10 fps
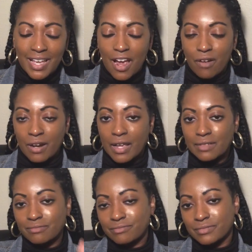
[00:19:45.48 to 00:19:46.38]
All right,
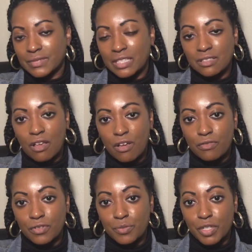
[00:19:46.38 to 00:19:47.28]
that's all
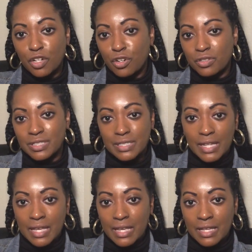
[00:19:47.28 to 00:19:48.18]
from your girl
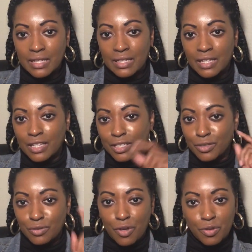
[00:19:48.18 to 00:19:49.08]
today. You
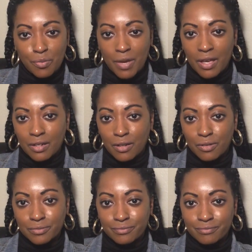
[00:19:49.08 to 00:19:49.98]
know the motto.
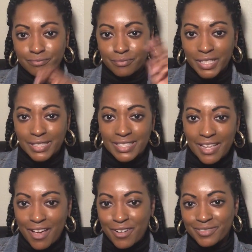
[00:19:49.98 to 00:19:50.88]
Peace
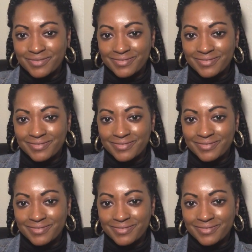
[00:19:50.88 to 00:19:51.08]
out.